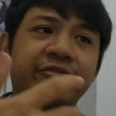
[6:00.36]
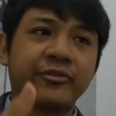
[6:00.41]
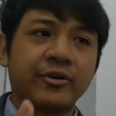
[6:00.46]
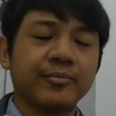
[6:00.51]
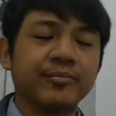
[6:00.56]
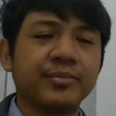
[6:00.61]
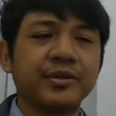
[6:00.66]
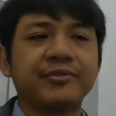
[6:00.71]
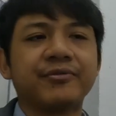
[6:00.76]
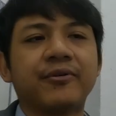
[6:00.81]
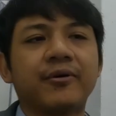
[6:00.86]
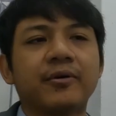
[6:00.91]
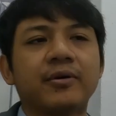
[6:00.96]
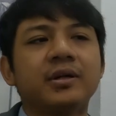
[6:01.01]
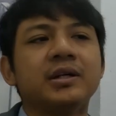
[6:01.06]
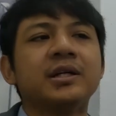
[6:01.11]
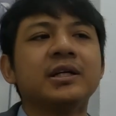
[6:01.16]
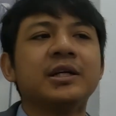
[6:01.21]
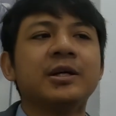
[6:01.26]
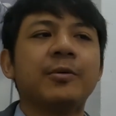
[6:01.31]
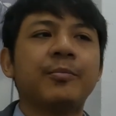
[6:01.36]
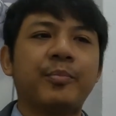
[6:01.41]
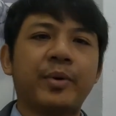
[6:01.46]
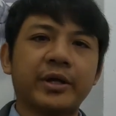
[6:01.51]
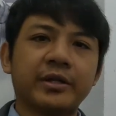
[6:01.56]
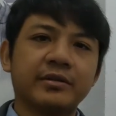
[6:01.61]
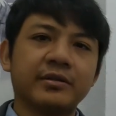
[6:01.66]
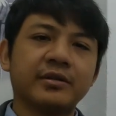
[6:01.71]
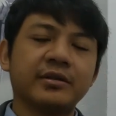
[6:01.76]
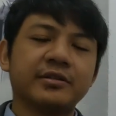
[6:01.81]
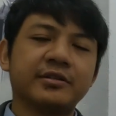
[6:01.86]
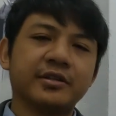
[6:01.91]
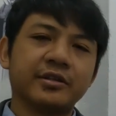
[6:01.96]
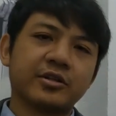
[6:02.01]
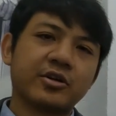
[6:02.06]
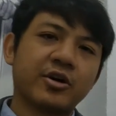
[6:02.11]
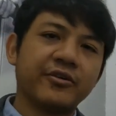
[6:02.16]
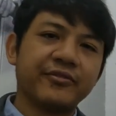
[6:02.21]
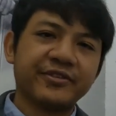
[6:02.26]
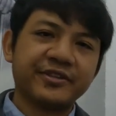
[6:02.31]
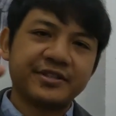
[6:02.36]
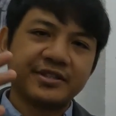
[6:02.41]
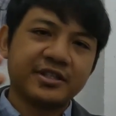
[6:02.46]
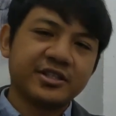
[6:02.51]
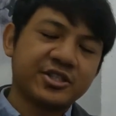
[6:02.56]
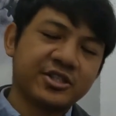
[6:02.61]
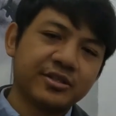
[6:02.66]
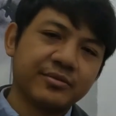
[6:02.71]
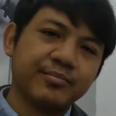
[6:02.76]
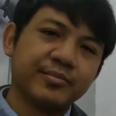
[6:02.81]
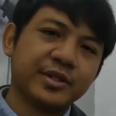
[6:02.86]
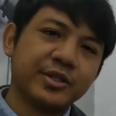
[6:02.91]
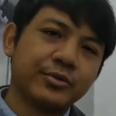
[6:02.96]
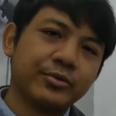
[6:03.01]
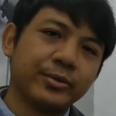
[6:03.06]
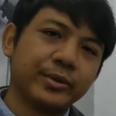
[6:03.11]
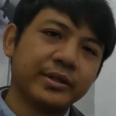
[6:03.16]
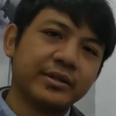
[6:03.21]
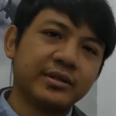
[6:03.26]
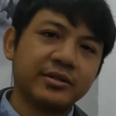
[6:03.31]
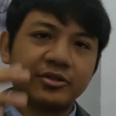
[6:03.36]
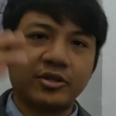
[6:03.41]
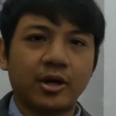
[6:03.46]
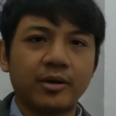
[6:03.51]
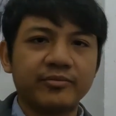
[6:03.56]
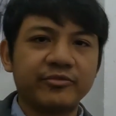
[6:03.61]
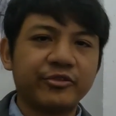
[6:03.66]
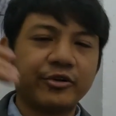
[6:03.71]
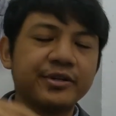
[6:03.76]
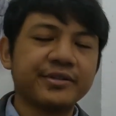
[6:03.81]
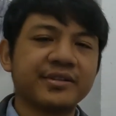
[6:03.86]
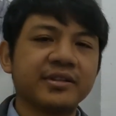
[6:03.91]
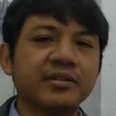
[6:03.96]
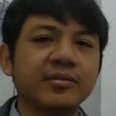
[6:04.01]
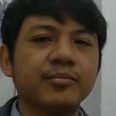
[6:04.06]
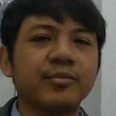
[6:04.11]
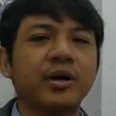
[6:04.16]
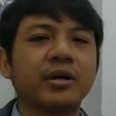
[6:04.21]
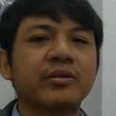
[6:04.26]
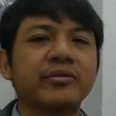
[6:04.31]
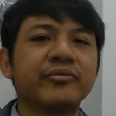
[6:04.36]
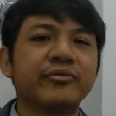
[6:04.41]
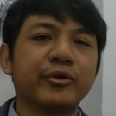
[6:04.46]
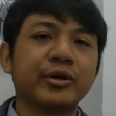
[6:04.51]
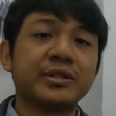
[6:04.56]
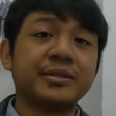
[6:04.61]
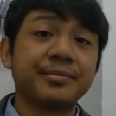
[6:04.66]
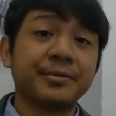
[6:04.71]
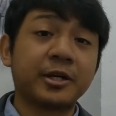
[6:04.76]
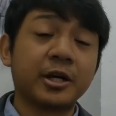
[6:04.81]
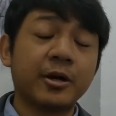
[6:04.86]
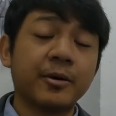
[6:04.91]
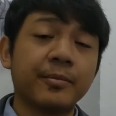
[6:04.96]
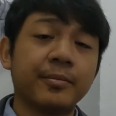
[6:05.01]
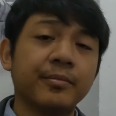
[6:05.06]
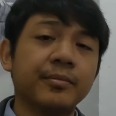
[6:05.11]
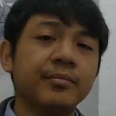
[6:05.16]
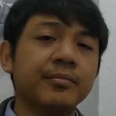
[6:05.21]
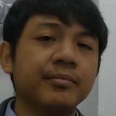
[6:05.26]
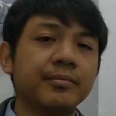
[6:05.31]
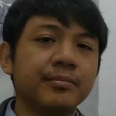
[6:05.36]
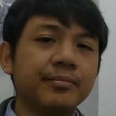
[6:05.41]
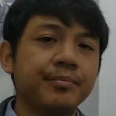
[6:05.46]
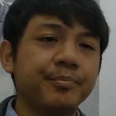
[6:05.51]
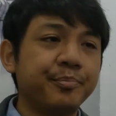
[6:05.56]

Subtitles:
from before, but the conversation between the top voice and the bottom voice become